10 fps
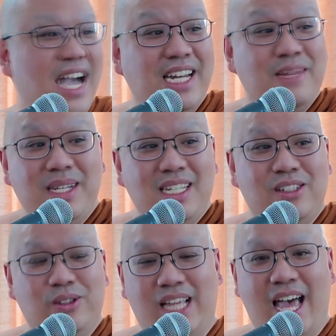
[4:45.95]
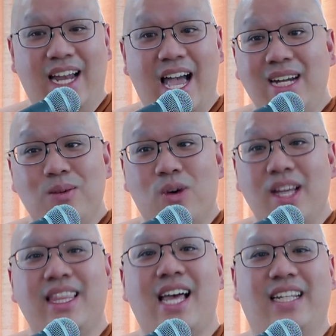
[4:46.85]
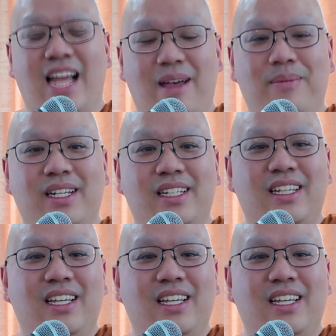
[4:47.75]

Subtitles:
I didn't mean to do that. I didn't want that to happen.